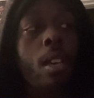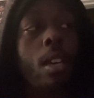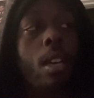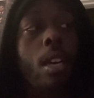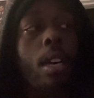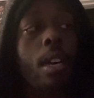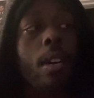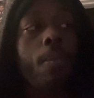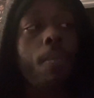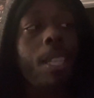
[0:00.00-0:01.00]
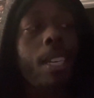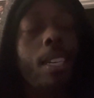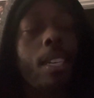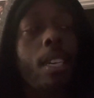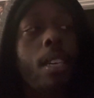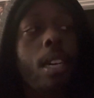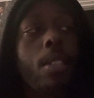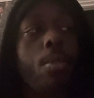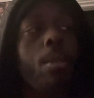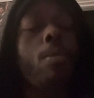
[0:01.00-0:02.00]
But then again, I
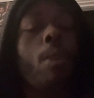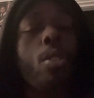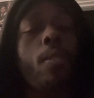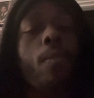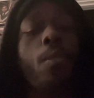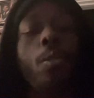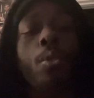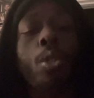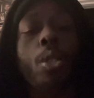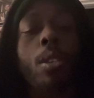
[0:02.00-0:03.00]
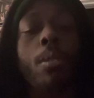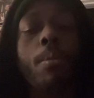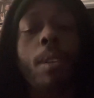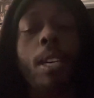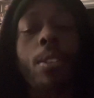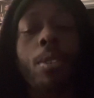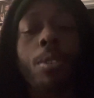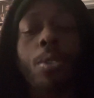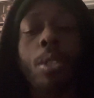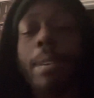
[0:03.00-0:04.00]
do have to watch the full show. I
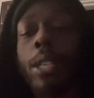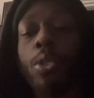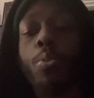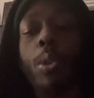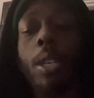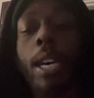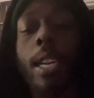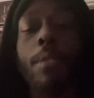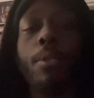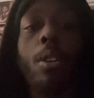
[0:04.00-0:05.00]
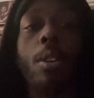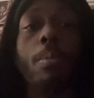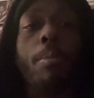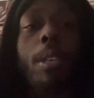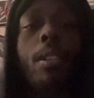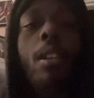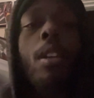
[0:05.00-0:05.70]
heard some matches were kind of dull, but